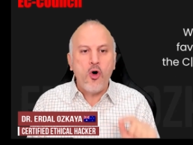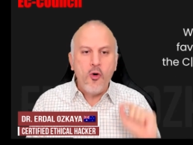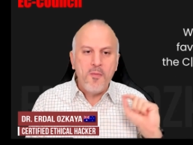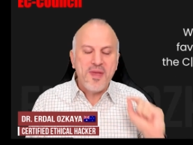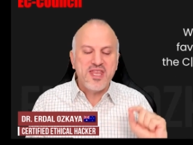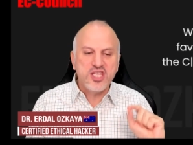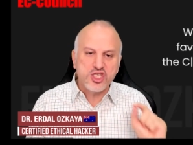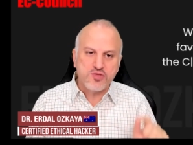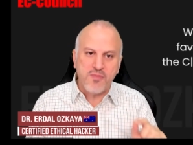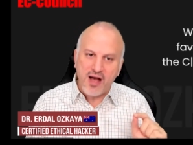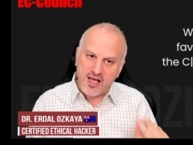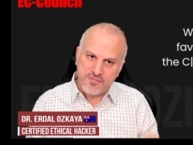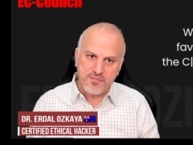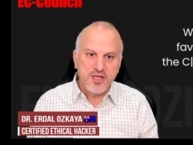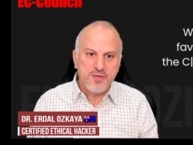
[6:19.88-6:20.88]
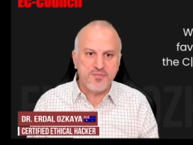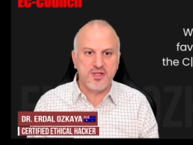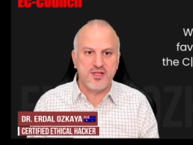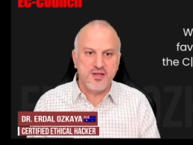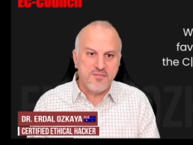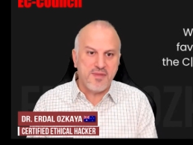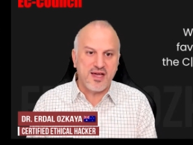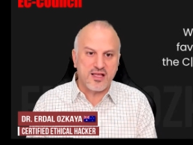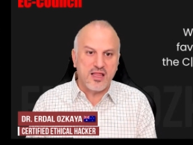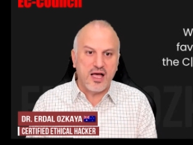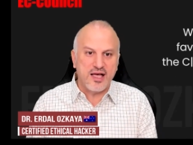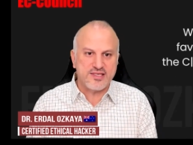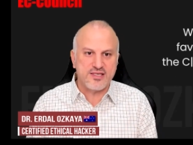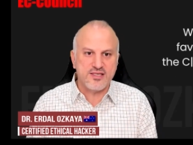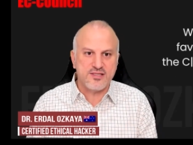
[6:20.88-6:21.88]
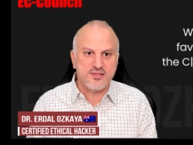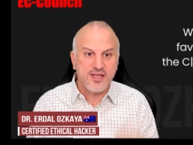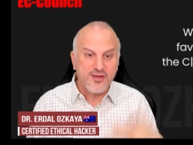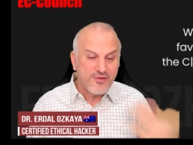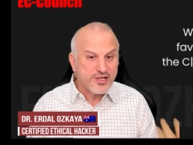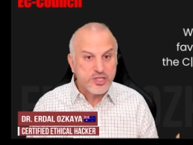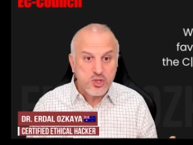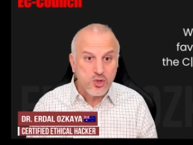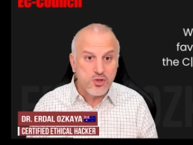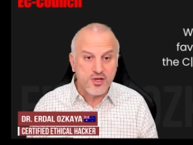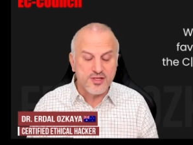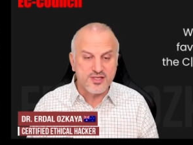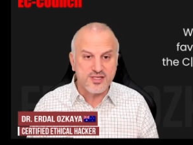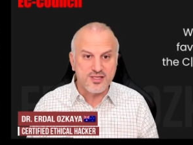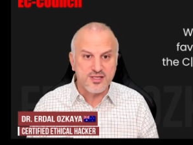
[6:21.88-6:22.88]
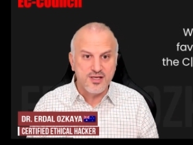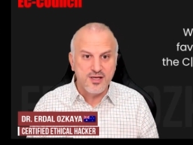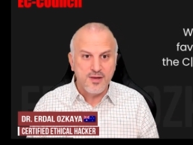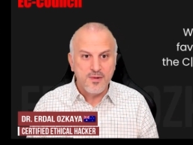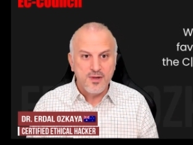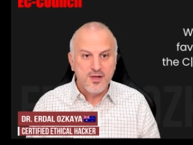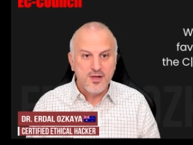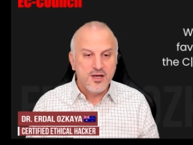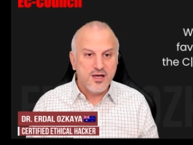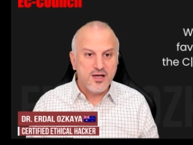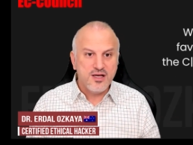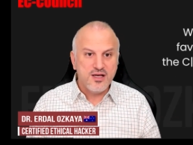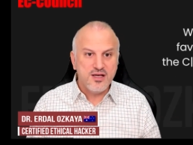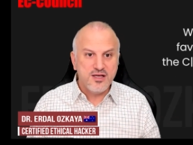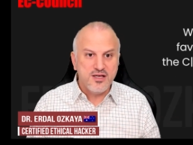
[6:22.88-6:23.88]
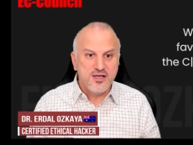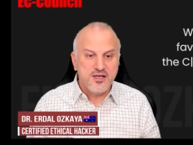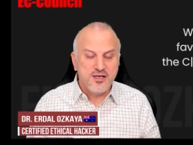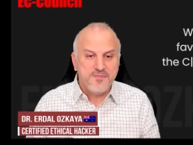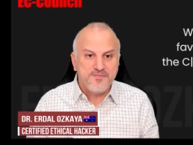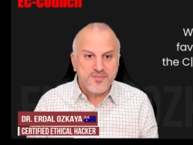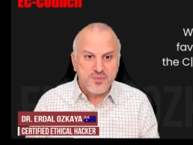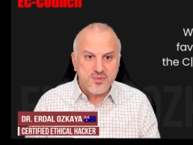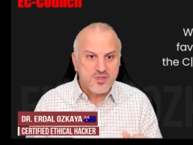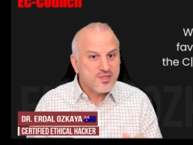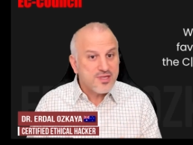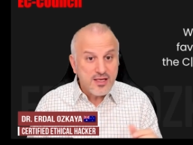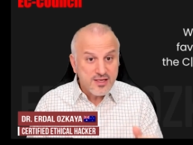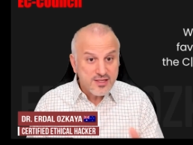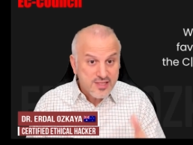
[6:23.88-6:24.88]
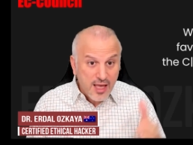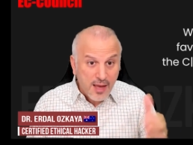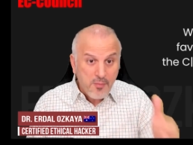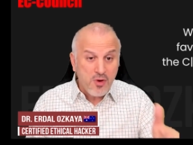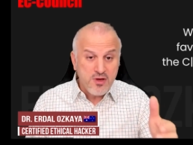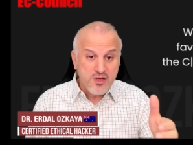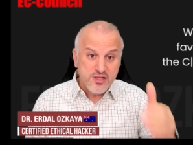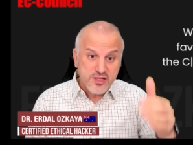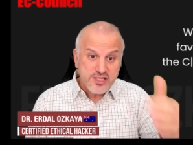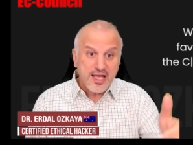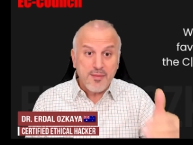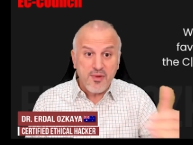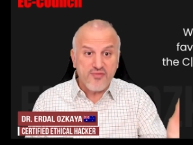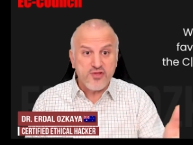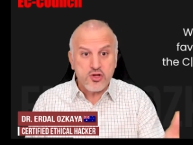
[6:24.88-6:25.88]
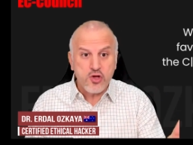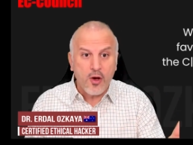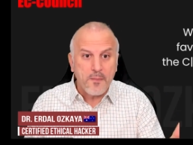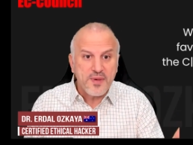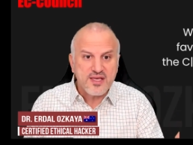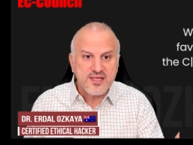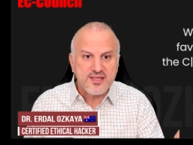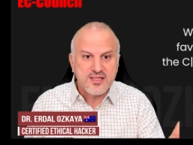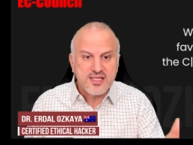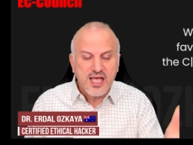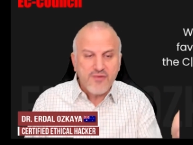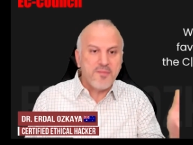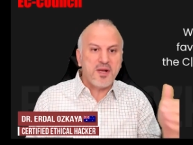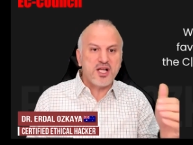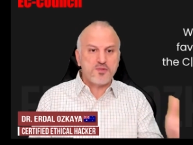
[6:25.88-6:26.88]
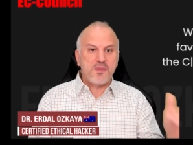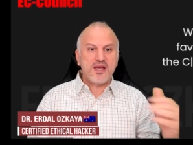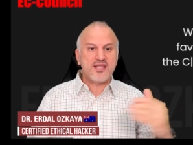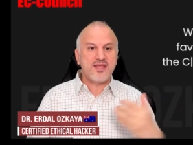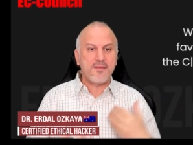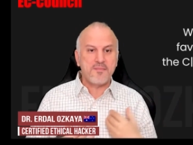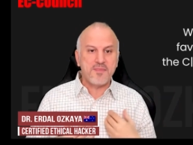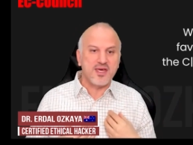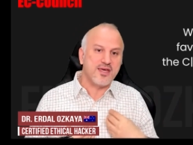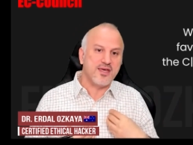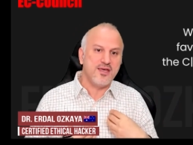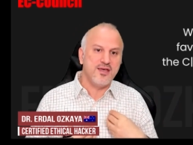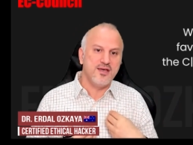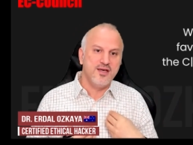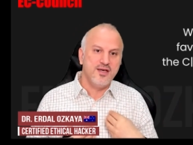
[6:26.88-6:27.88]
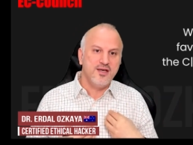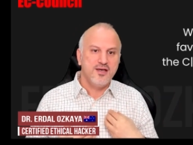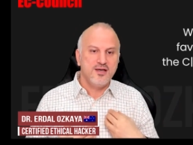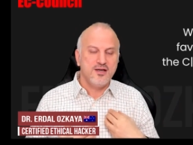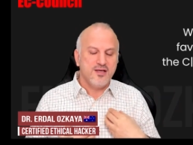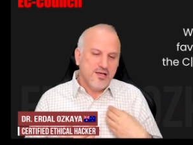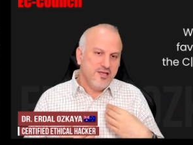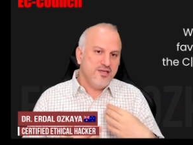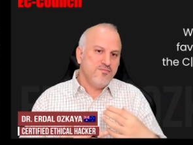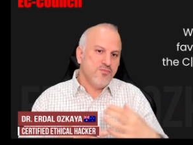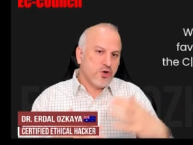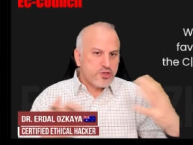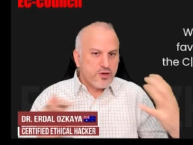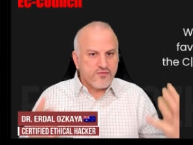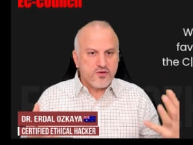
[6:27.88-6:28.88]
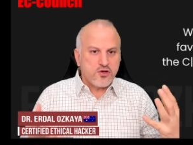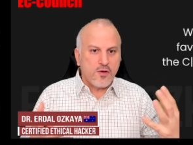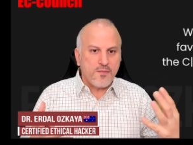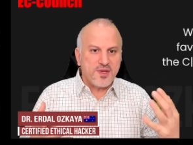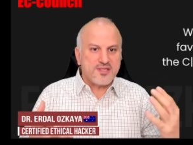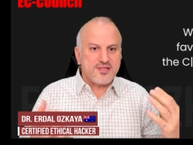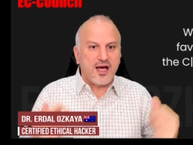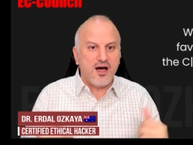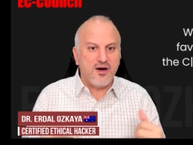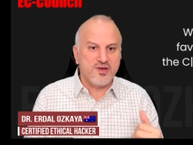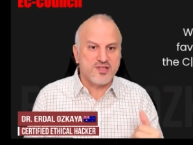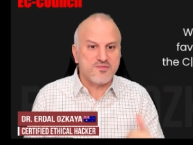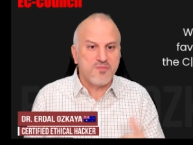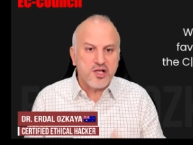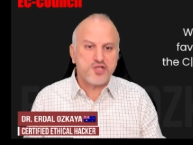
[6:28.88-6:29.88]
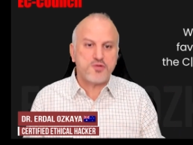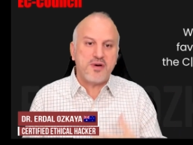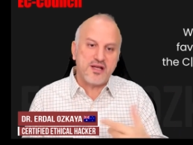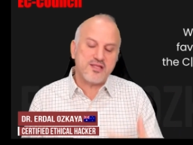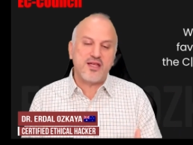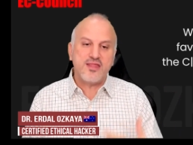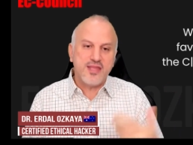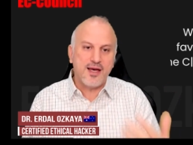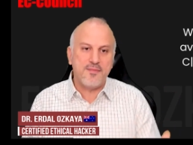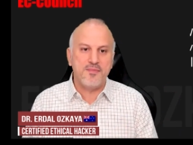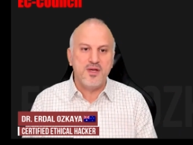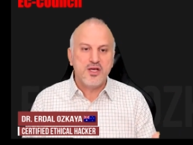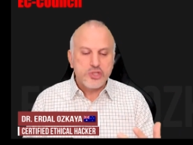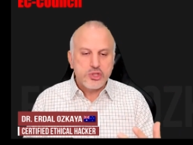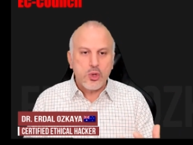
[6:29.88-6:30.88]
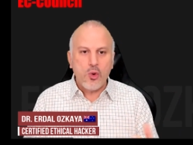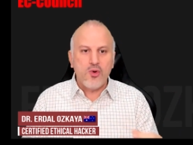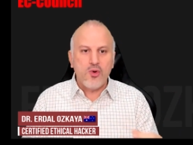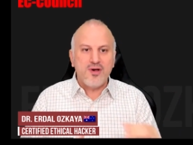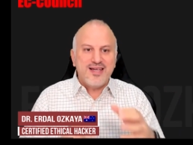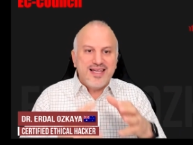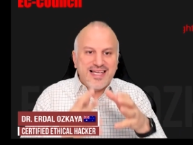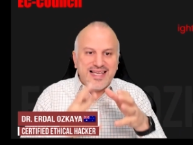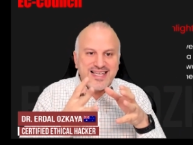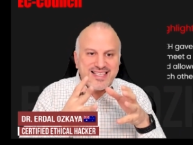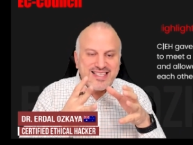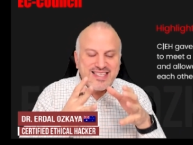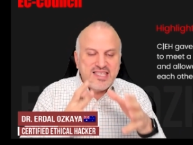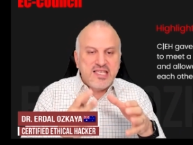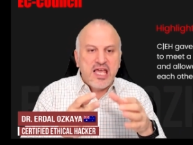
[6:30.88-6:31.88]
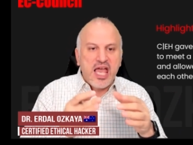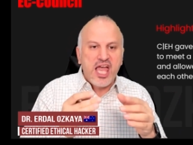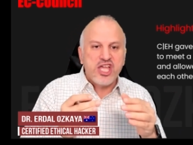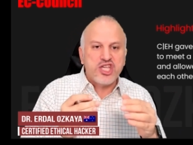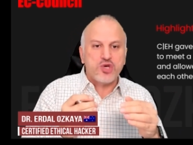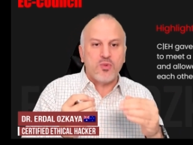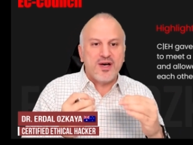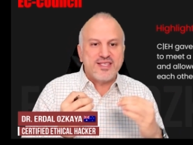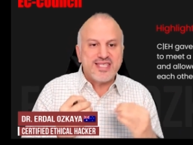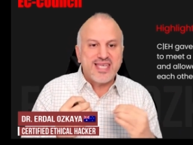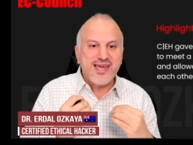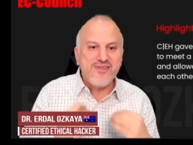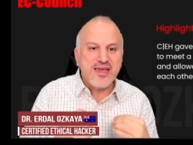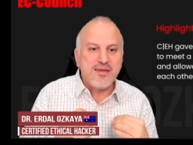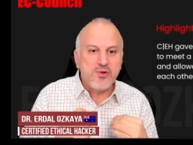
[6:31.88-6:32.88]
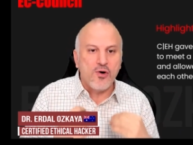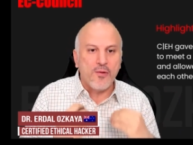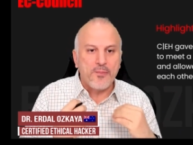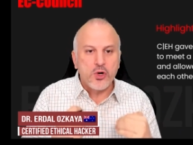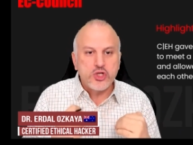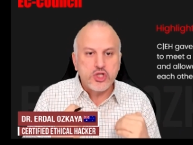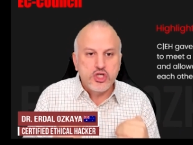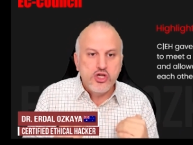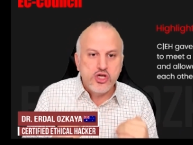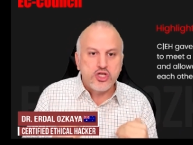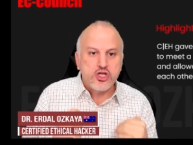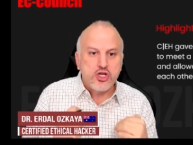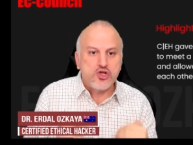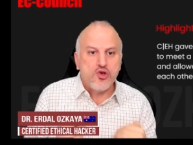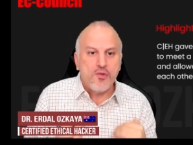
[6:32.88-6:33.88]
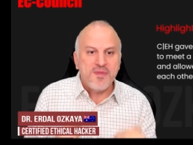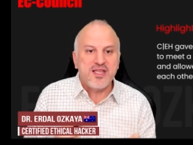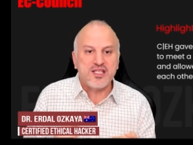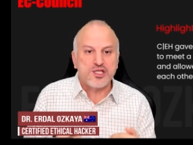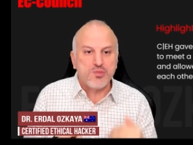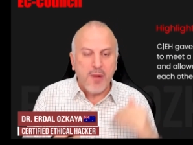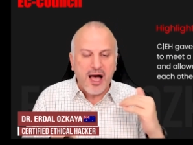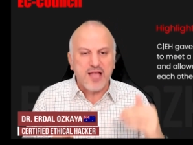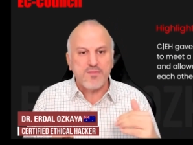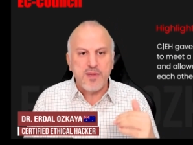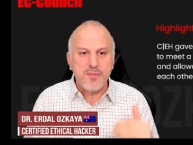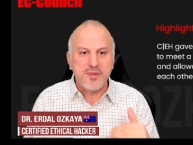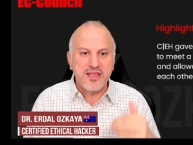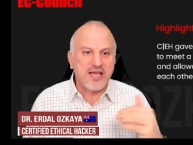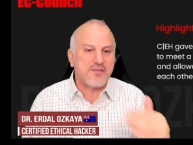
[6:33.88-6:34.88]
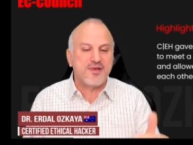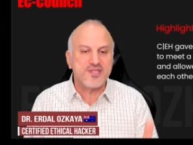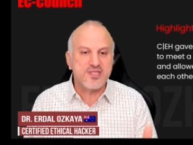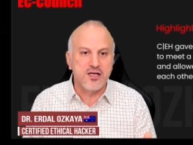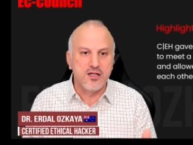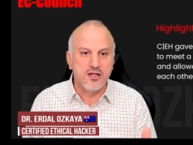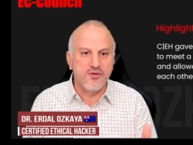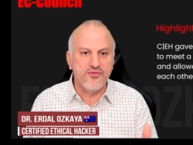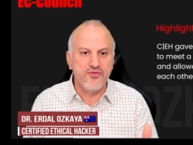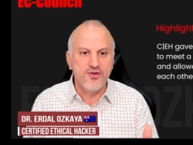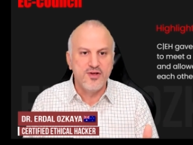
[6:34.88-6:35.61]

many smart people in my classes. They were students. Uh, so some in some of the topics they were much better than me. In most of the topics I was much better than them. So CEH was giving me opportunity to meet smart people like myself